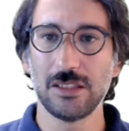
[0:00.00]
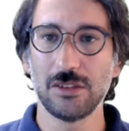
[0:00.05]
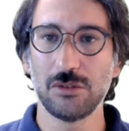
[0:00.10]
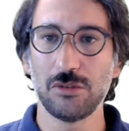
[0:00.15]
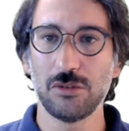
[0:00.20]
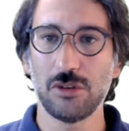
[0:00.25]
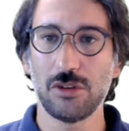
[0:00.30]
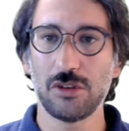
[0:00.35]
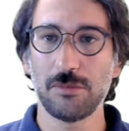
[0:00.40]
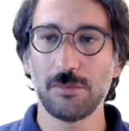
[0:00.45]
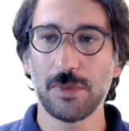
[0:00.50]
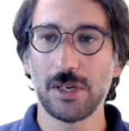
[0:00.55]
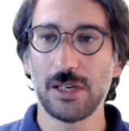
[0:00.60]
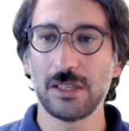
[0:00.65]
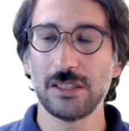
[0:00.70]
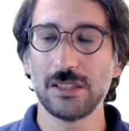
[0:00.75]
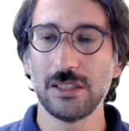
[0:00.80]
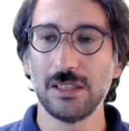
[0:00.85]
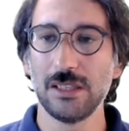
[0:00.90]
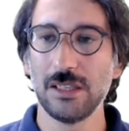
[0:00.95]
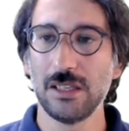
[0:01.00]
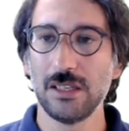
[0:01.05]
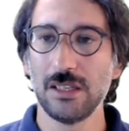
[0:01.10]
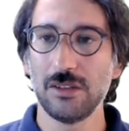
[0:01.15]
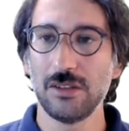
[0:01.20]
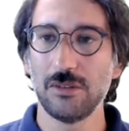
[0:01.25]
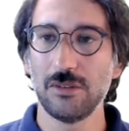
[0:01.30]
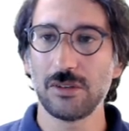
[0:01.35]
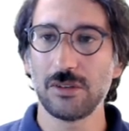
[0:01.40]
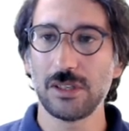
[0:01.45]
third part,
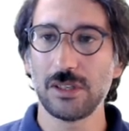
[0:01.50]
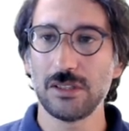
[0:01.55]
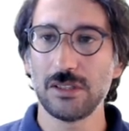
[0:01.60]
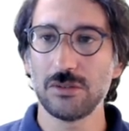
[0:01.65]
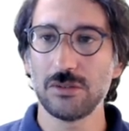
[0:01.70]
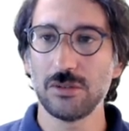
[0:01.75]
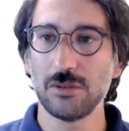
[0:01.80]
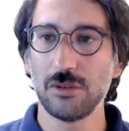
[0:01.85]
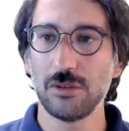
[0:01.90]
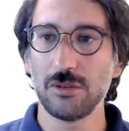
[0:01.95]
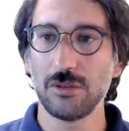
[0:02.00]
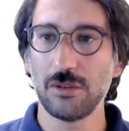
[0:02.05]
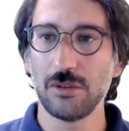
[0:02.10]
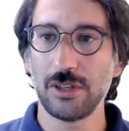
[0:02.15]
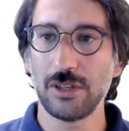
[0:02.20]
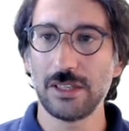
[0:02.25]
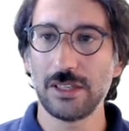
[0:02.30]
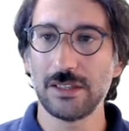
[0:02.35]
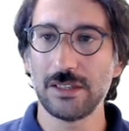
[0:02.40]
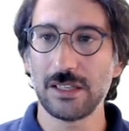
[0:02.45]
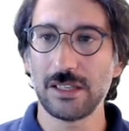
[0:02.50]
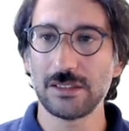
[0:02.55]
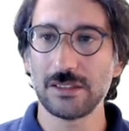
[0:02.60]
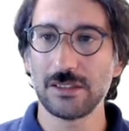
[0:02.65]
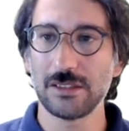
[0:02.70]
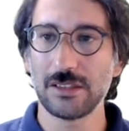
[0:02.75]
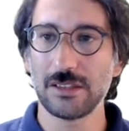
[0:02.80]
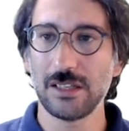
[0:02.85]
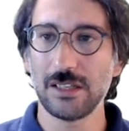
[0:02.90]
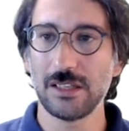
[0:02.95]
okay, so your inductor
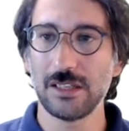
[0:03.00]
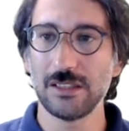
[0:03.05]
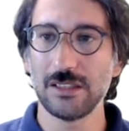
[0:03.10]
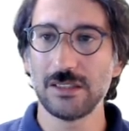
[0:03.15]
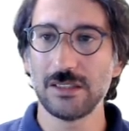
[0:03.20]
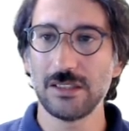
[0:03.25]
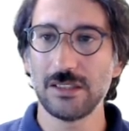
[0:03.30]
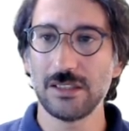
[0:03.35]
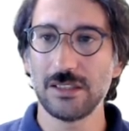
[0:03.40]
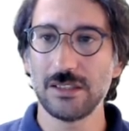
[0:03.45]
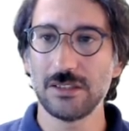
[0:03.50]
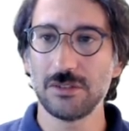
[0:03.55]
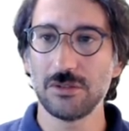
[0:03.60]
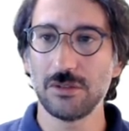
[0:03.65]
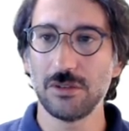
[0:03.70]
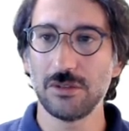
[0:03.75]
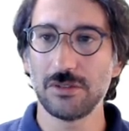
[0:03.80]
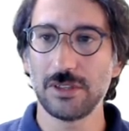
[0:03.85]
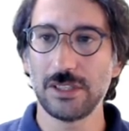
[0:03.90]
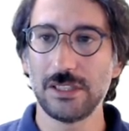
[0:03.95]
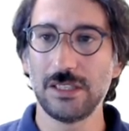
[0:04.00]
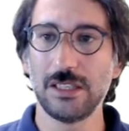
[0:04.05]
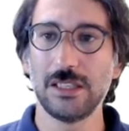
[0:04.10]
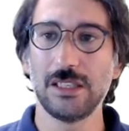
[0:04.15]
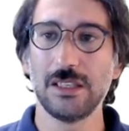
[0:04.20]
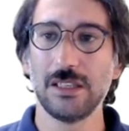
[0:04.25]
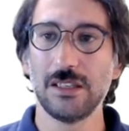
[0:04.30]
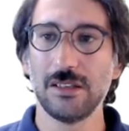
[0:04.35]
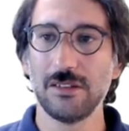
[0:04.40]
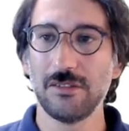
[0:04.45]
current is already
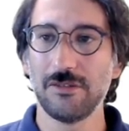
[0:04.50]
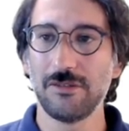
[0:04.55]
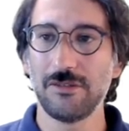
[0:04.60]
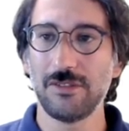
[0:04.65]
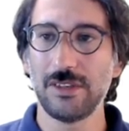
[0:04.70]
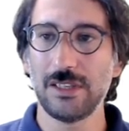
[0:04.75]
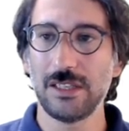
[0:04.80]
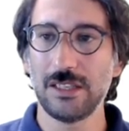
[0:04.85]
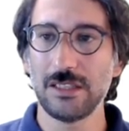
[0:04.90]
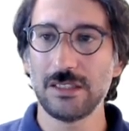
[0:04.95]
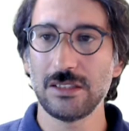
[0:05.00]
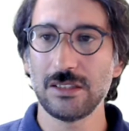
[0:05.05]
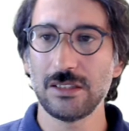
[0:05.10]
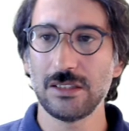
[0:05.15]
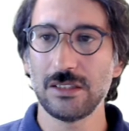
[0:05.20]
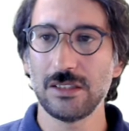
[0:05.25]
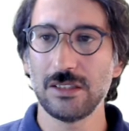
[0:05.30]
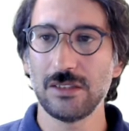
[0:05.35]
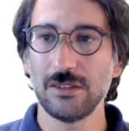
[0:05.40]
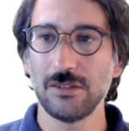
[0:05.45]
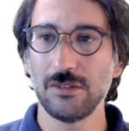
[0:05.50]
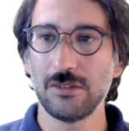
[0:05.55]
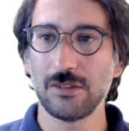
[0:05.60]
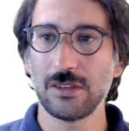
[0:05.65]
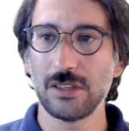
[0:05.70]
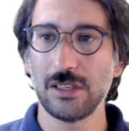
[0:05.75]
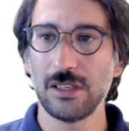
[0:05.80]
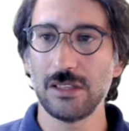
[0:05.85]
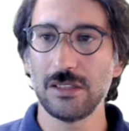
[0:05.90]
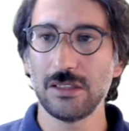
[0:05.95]
finished,
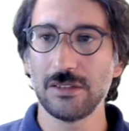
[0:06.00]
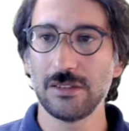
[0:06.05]
okay,